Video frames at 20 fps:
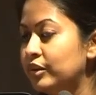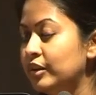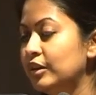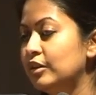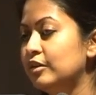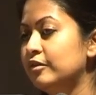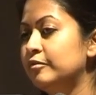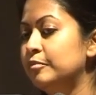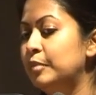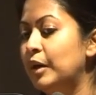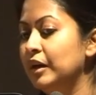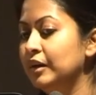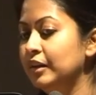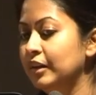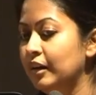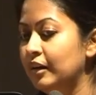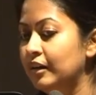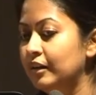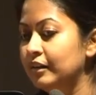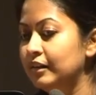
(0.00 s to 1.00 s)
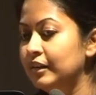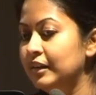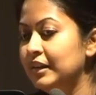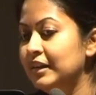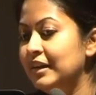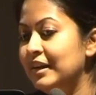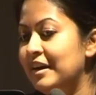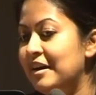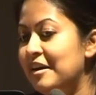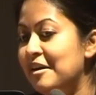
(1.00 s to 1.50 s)
we think of Bangla.
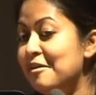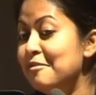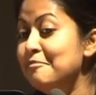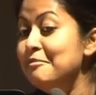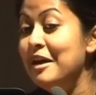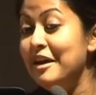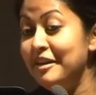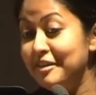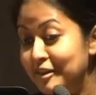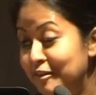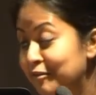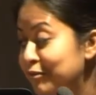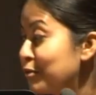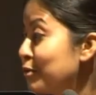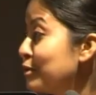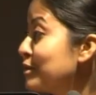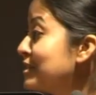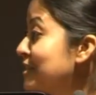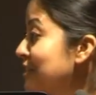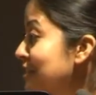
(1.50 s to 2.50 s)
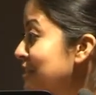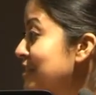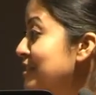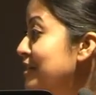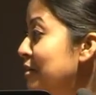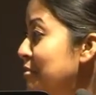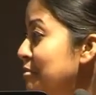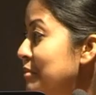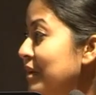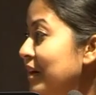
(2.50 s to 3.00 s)
And of course,
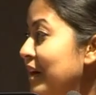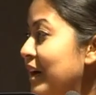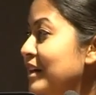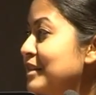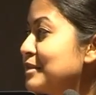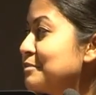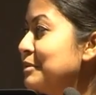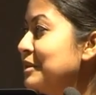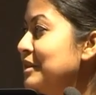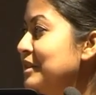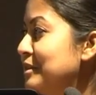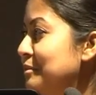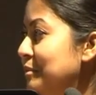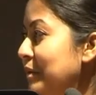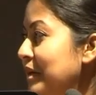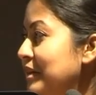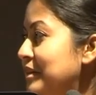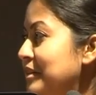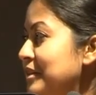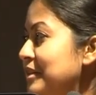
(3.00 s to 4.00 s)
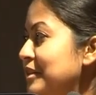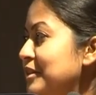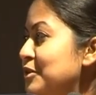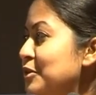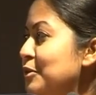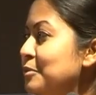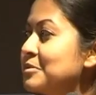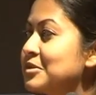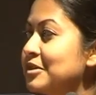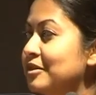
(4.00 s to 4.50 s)
this number has been debated
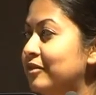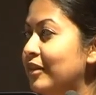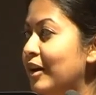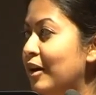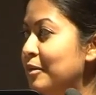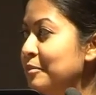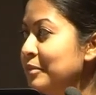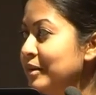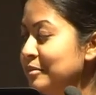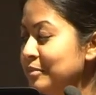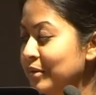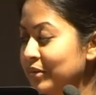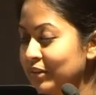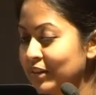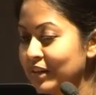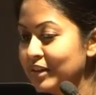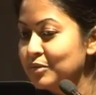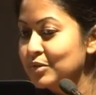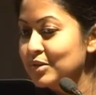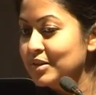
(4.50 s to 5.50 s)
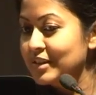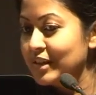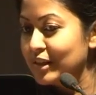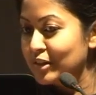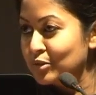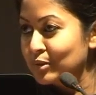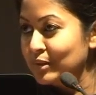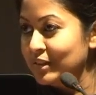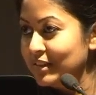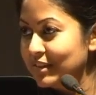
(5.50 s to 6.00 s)
in terms of how many mother languages
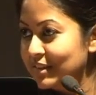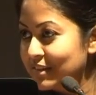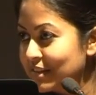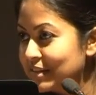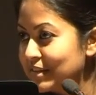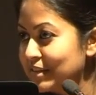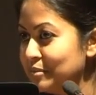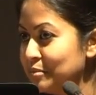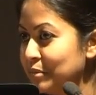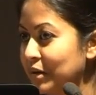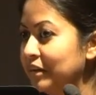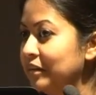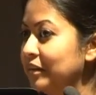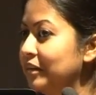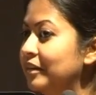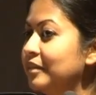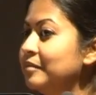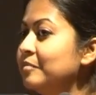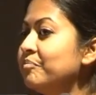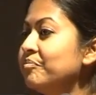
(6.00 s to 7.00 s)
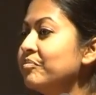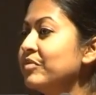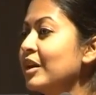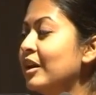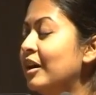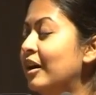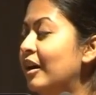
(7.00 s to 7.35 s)
actually exist in Bangla.